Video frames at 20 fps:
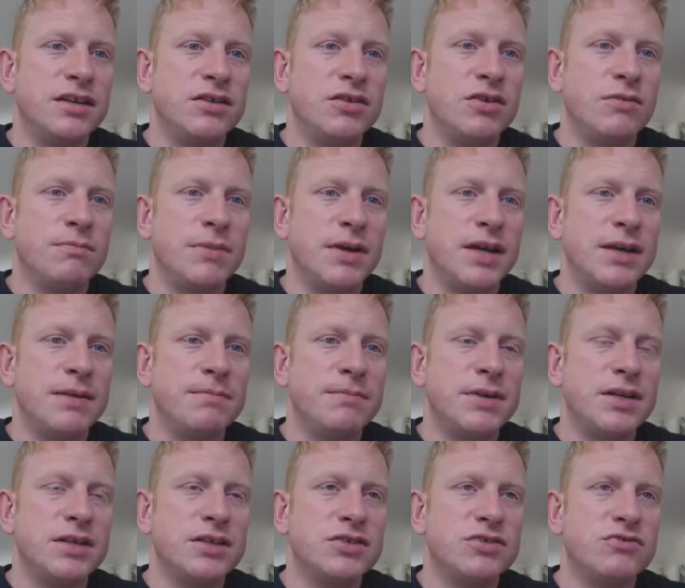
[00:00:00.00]
non-paying
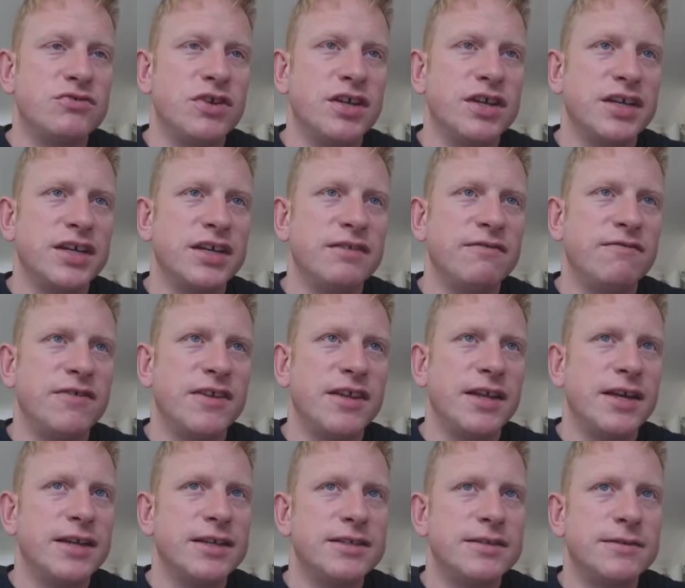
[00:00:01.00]
bidder strike in for
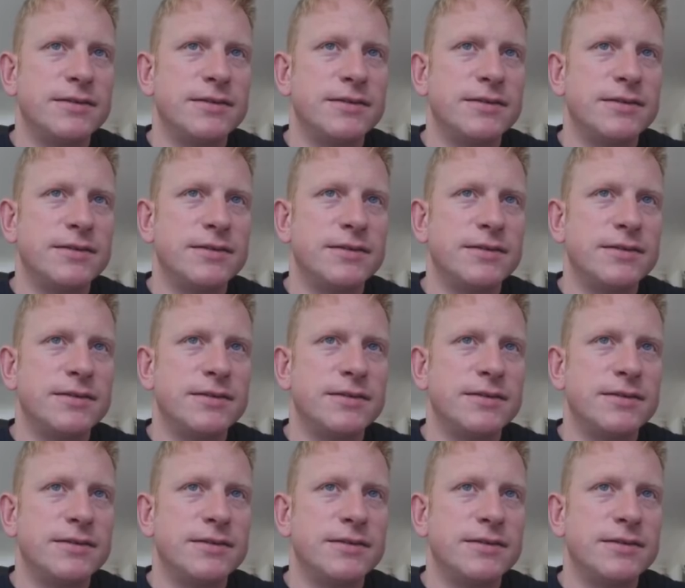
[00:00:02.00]
that.